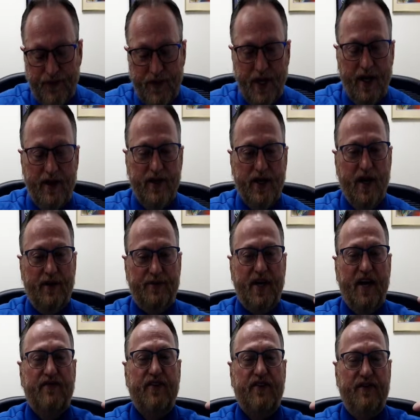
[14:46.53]
And then opt
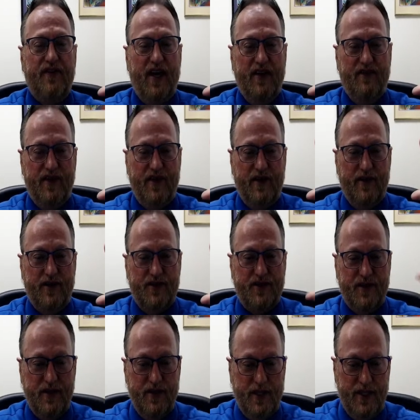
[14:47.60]
out for 5 years.
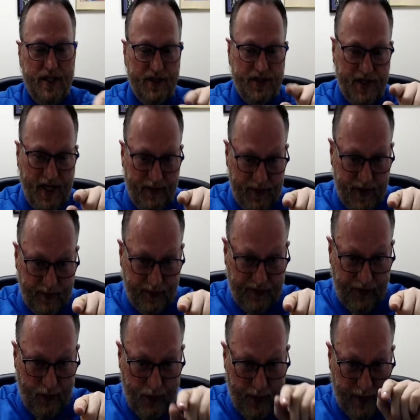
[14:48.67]
Step number
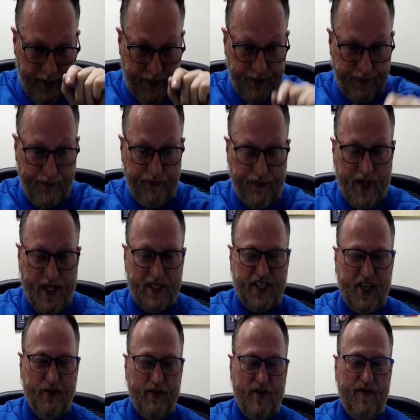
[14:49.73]
4. Let's get
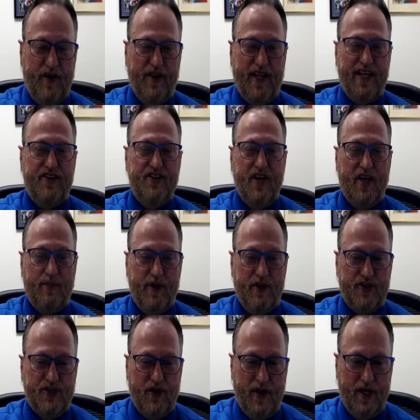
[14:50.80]
rid of all that junk mail
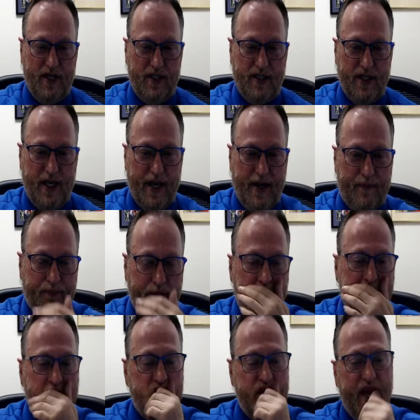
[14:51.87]
starting today.
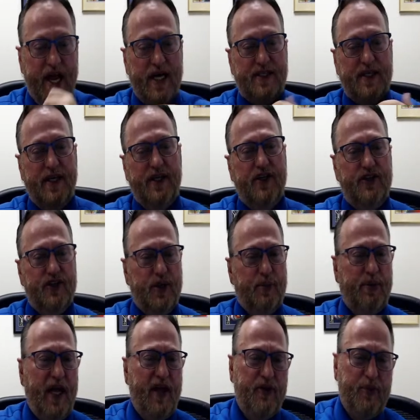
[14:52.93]
Next, I need you to
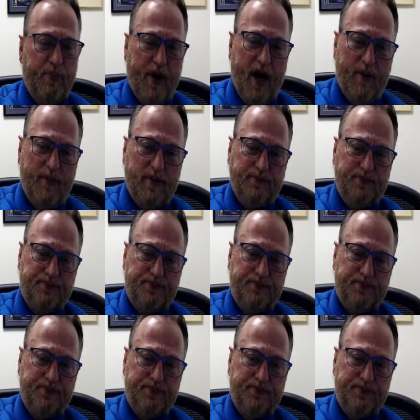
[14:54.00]
plan the problem.